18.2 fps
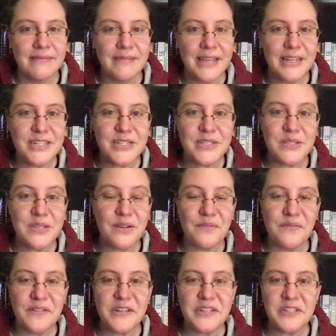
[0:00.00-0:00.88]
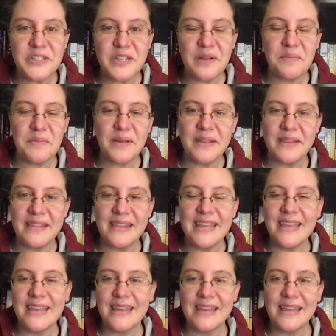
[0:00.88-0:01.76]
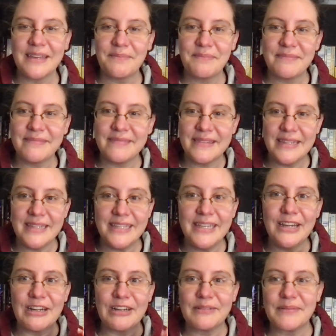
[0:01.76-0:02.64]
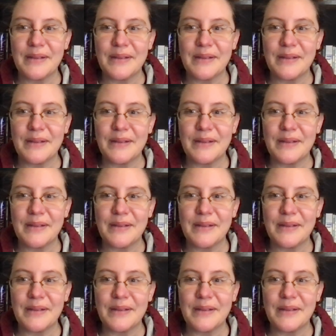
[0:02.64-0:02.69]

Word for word: And just, you know, finishing up the year.